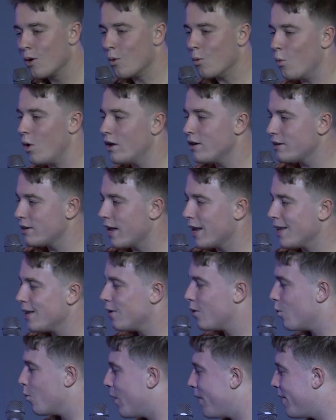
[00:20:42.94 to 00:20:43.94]
when
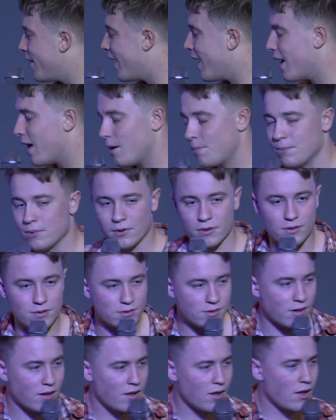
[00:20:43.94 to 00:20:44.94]
that
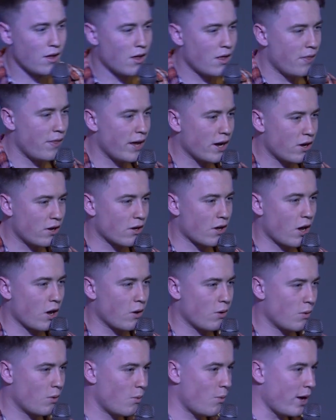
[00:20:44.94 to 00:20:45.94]
happens, they're going to
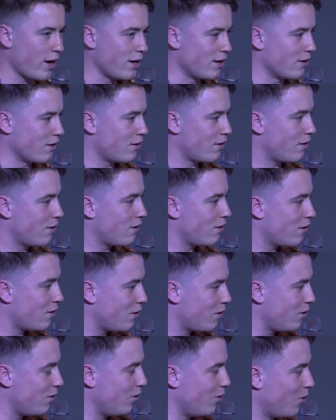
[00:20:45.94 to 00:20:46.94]
go, wait,
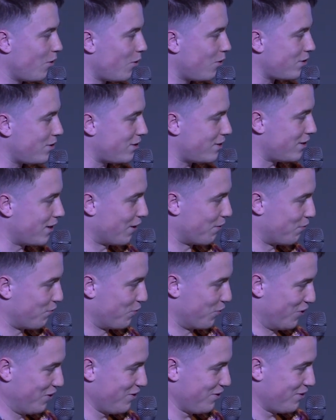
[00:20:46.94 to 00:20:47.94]
you're
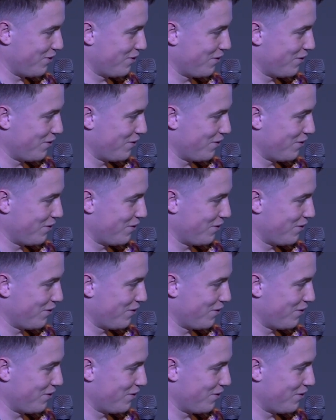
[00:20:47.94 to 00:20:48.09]
different.